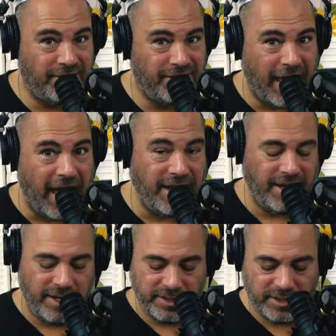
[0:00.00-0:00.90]
That
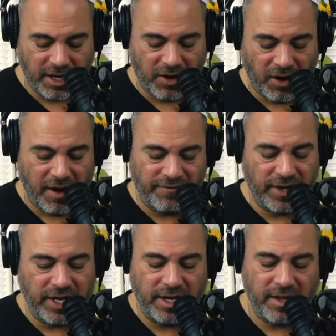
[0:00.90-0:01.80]
is the
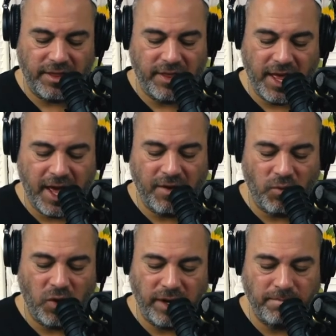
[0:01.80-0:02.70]
coffee that
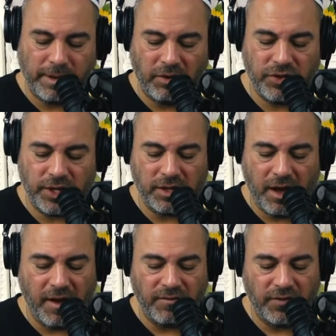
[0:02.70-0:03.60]
we both
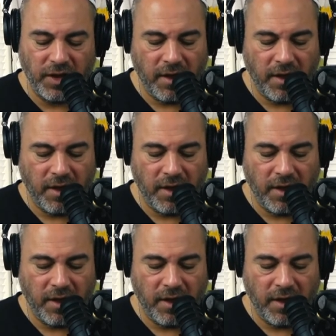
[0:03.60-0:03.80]
love.